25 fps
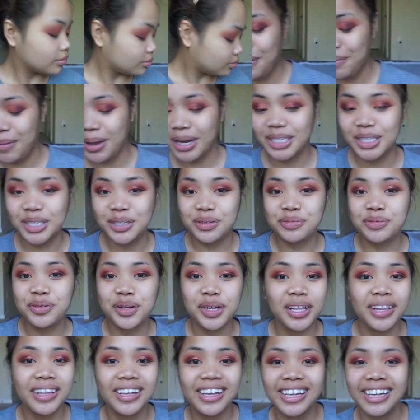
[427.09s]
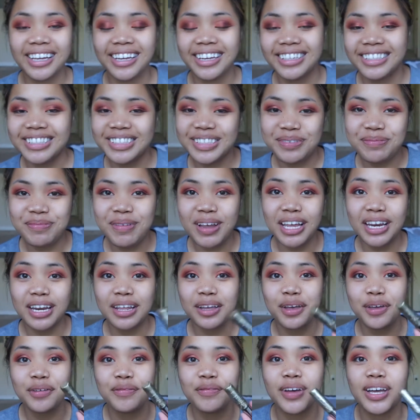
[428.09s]
I'm actually really
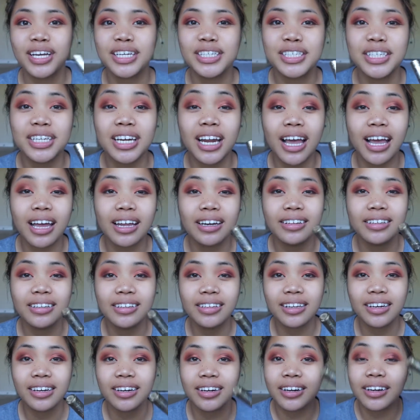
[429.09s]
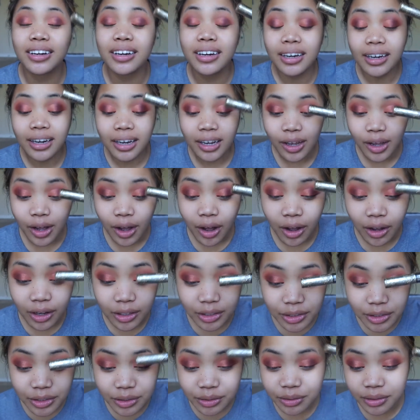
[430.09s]
debating if I should add glitter
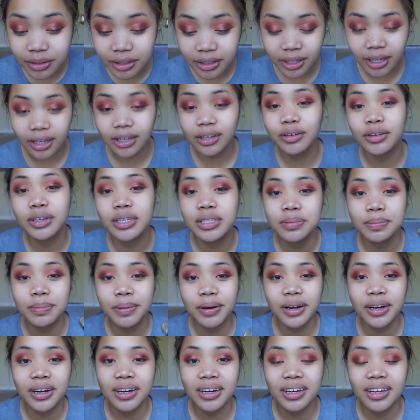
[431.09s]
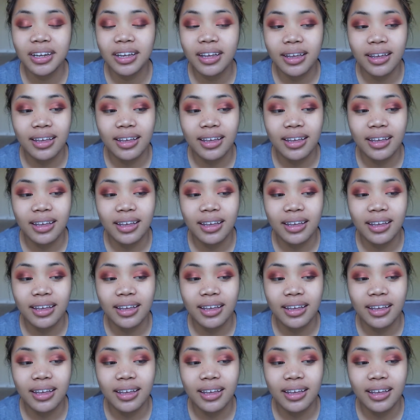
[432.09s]
onto the cut crease part,